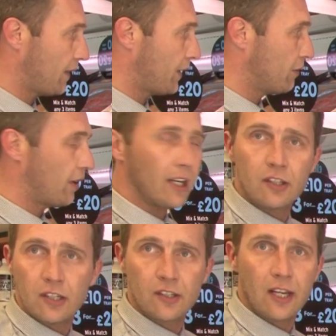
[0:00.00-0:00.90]
the
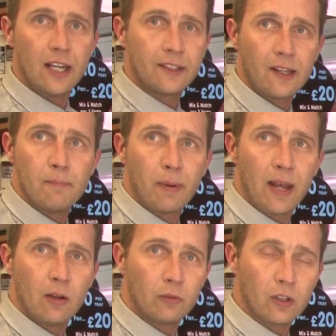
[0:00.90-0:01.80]
range is a
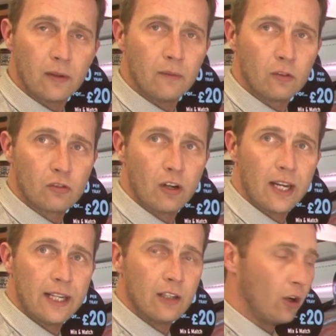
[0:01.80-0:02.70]
£10
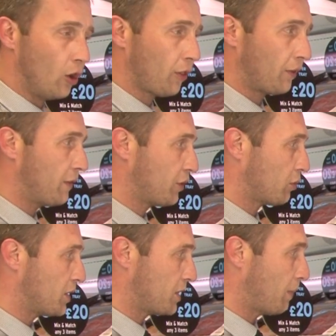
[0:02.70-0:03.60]
tray or 3 for
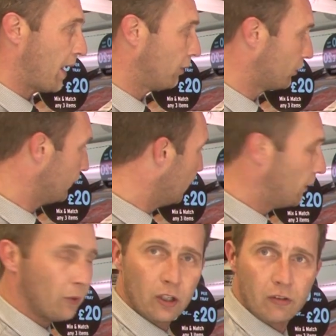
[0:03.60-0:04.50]
£20,
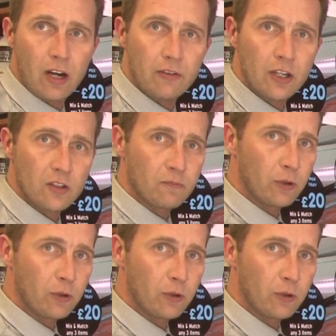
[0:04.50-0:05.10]
with a great range of